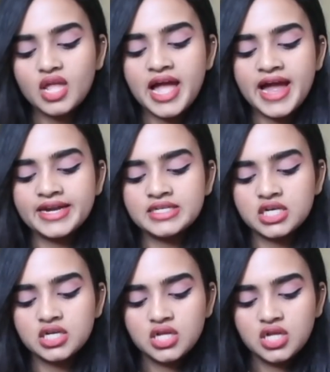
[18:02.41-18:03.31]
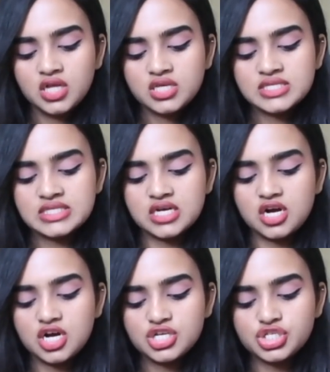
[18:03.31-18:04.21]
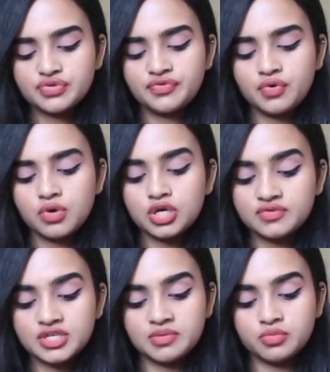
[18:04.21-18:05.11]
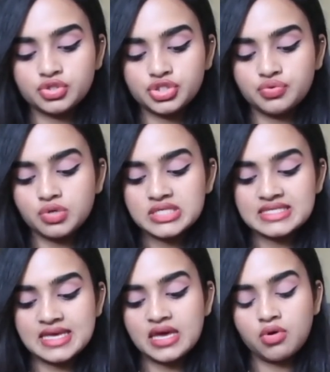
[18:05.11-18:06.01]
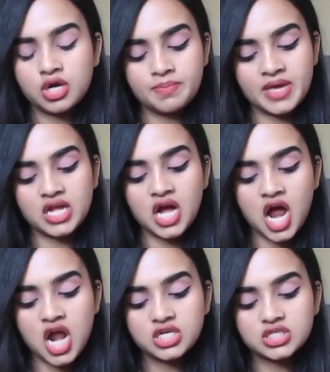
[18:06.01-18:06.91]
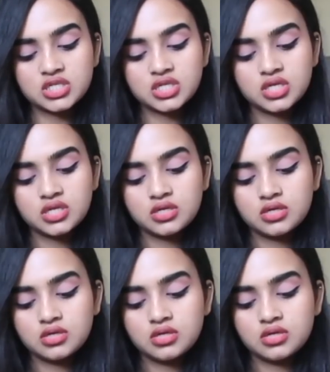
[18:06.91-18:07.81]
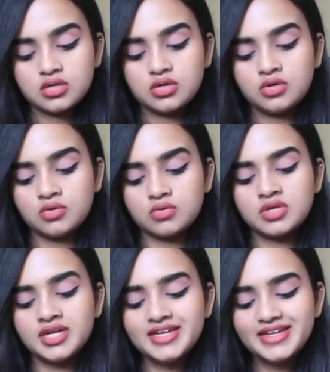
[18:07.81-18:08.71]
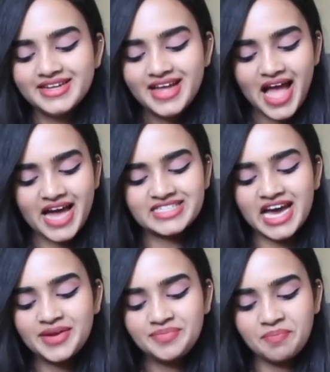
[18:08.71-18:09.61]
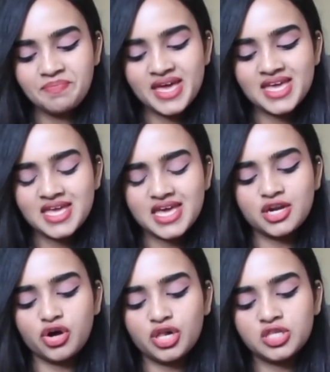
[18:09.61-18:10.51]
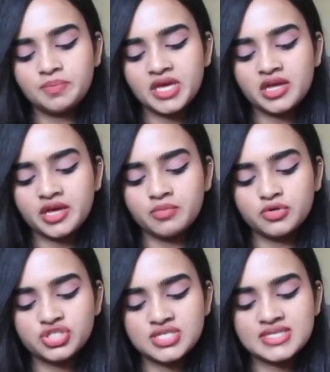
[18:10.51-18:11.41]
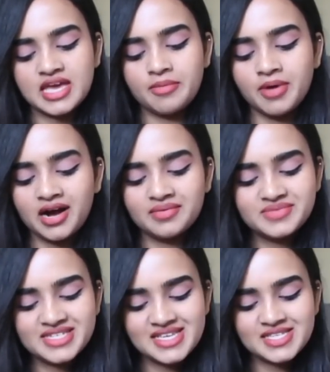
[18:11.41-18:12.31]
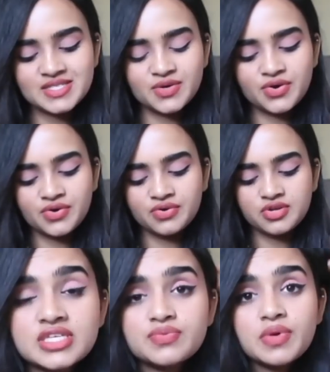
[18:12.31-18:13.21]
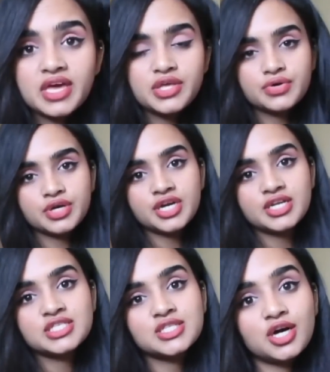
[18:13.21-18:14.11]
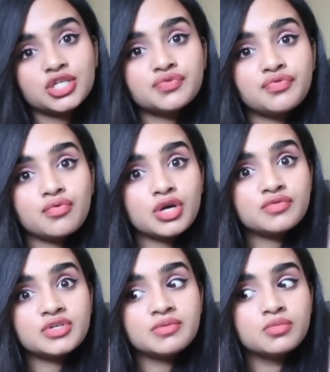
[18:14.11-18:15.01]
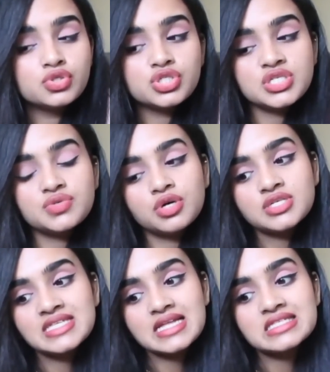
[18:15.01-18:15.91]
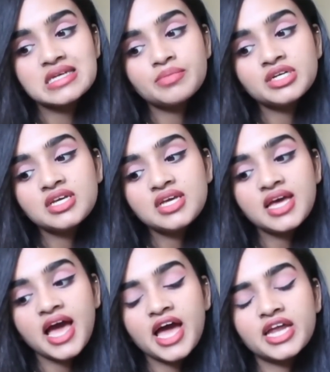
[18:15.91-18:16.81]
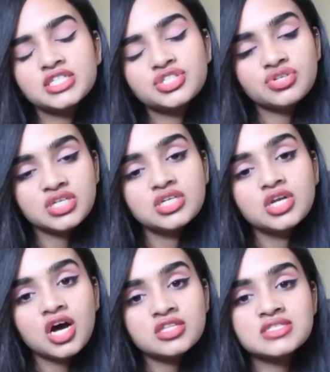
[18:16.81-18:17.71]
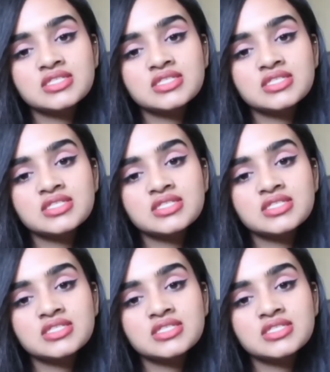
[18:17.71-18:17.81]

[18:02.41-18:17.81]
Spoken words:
and search for whatever emoji you want. Say I want a pink heart. Oh, I typed pink and all the pink emojis came up. This is so cool. This way you could search for whatever emojis you want to send somebody, and you need not